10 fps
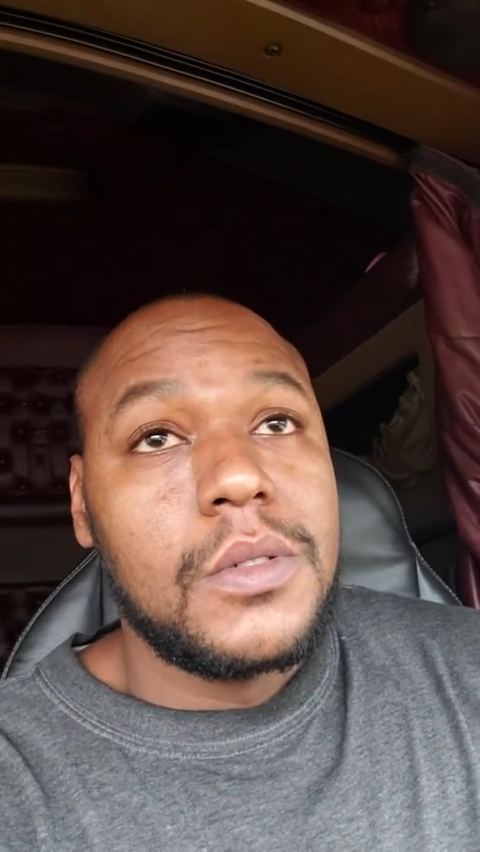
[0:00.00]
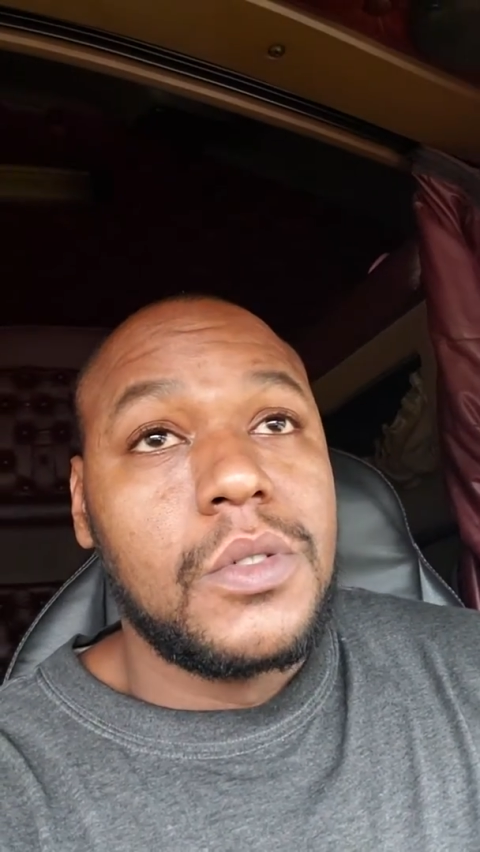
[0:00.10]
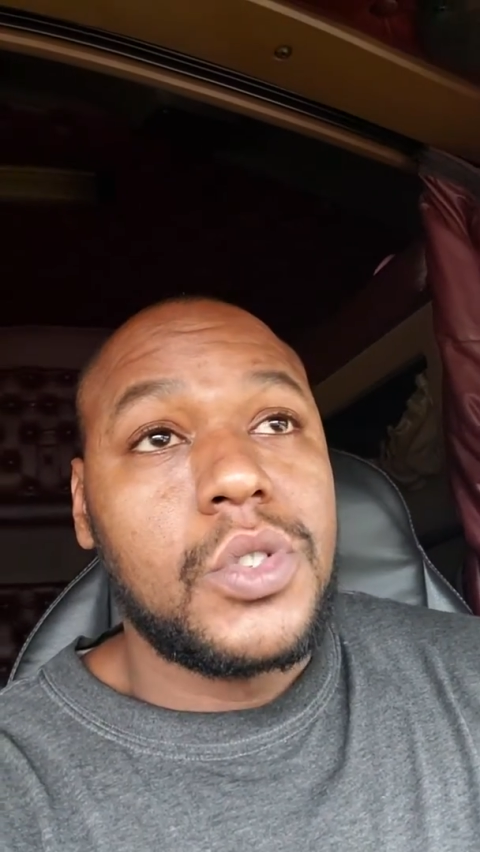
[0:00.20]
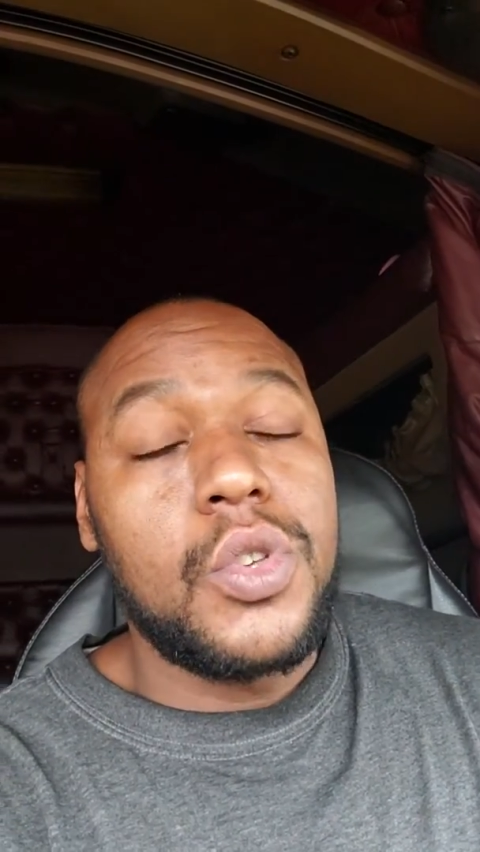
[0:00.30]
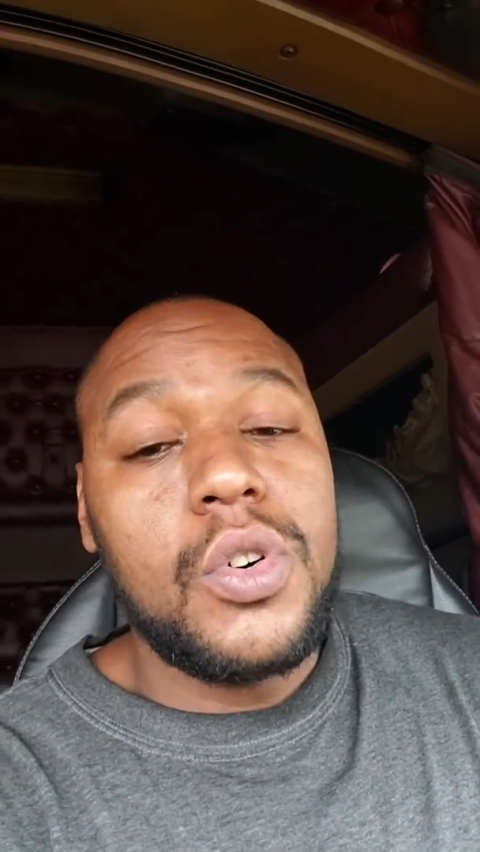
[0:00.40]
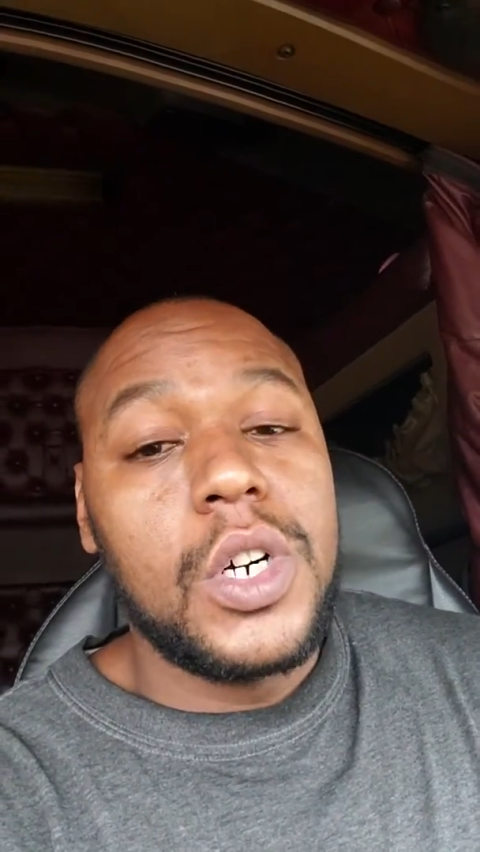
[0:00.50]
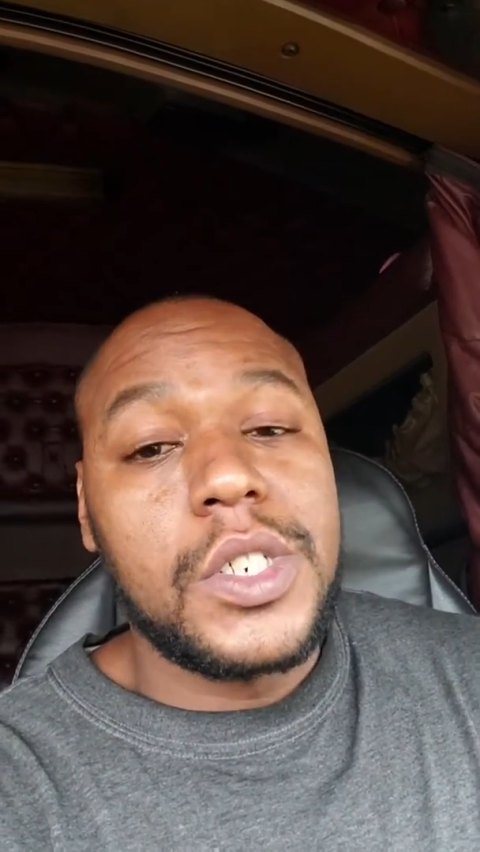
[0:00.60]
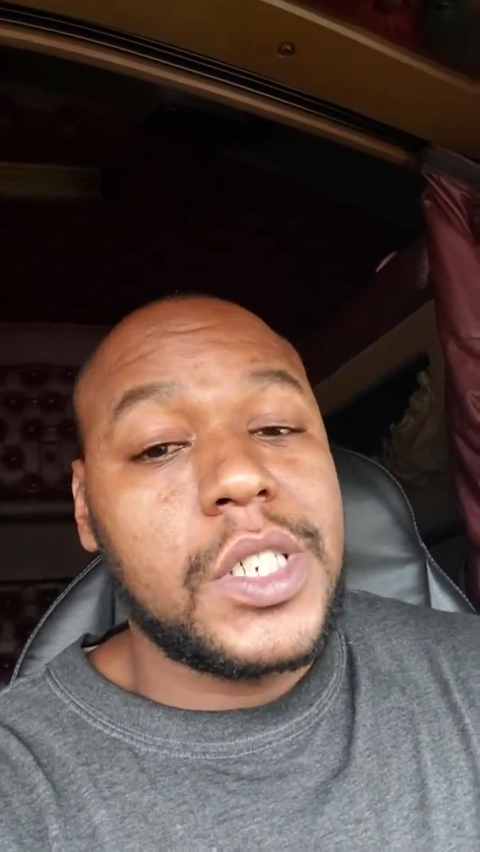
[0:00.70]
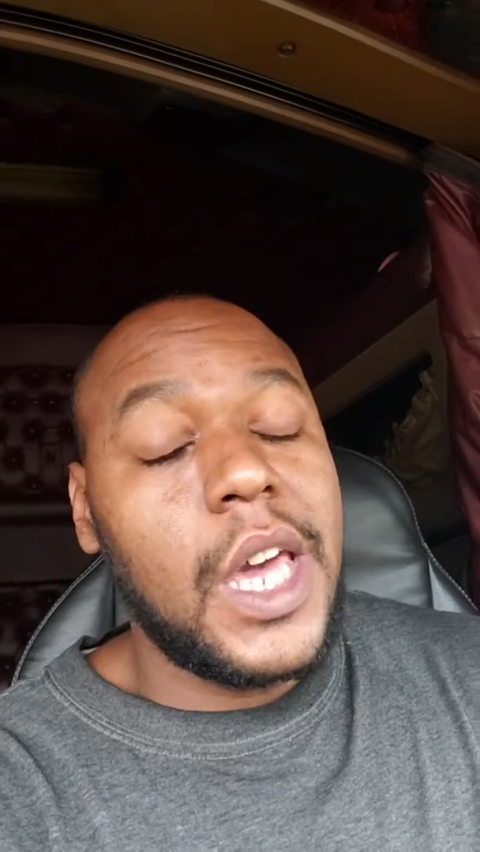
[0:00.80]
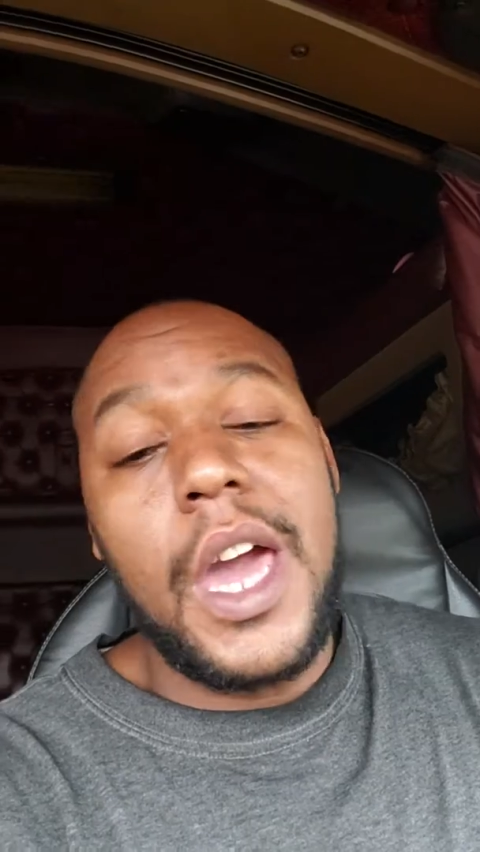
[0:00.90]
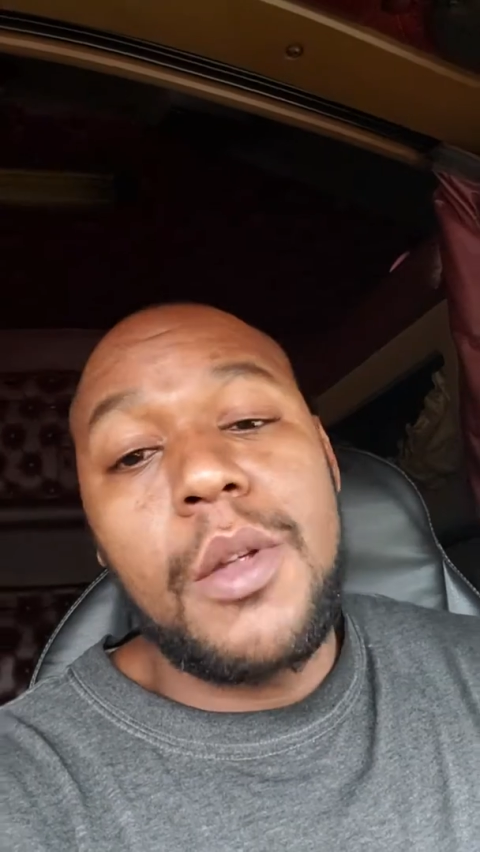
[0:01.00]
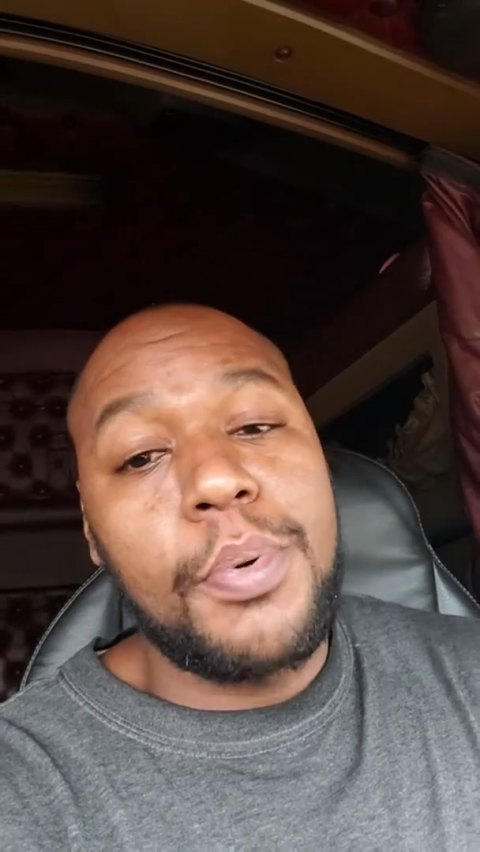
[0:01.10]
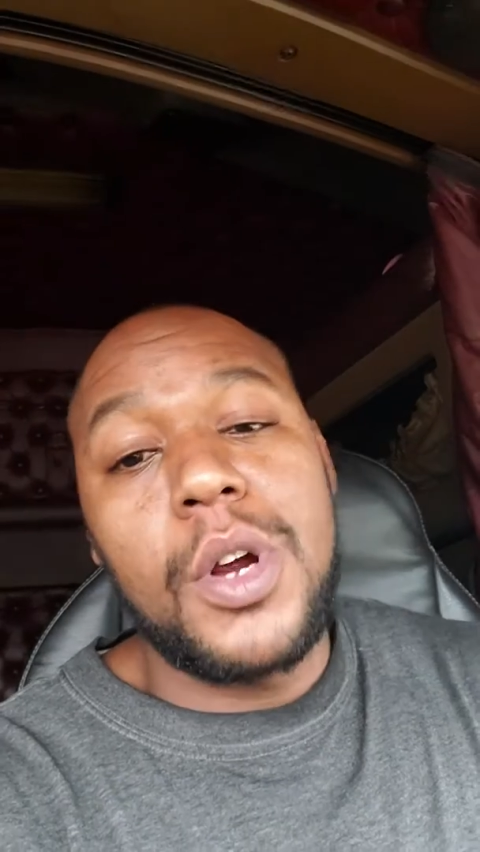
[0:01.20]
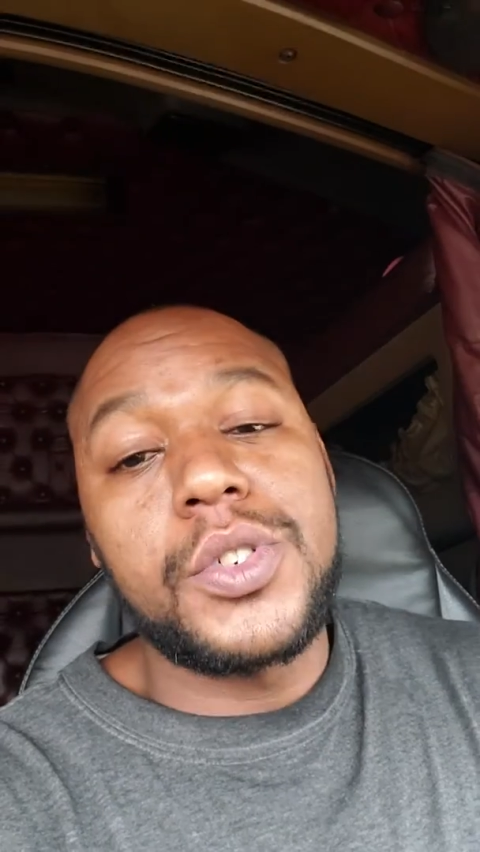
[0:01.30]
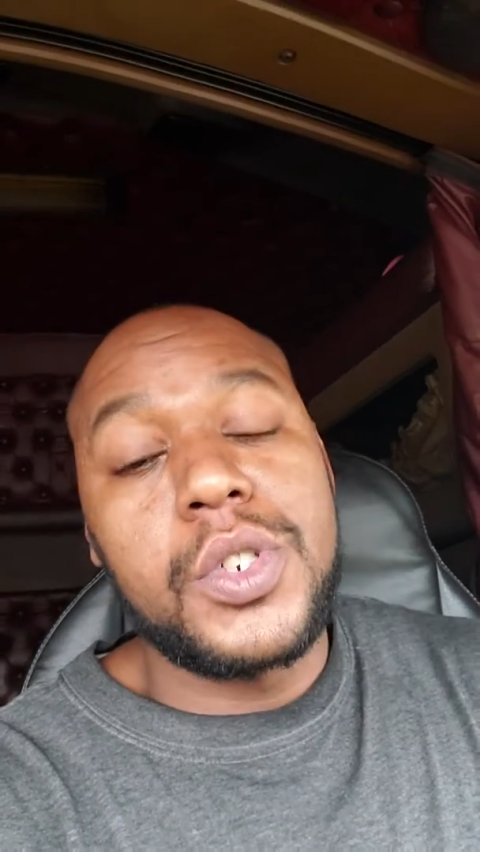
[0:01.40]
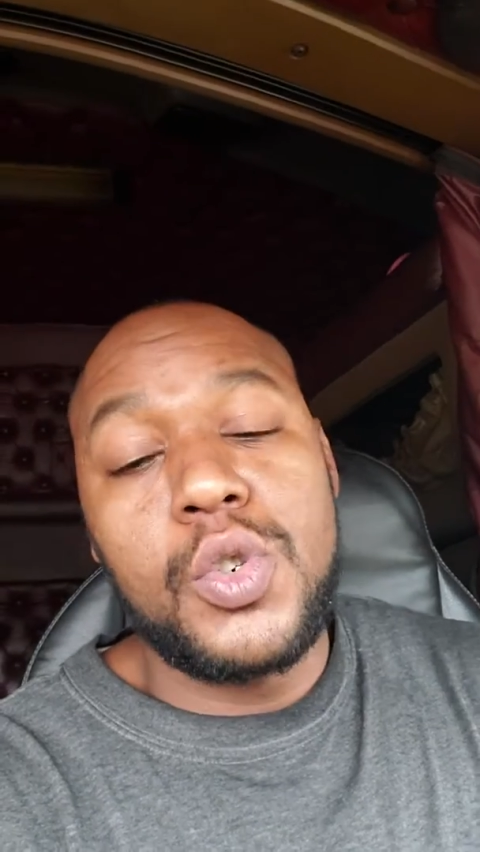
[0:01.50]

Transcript: So you're a scared person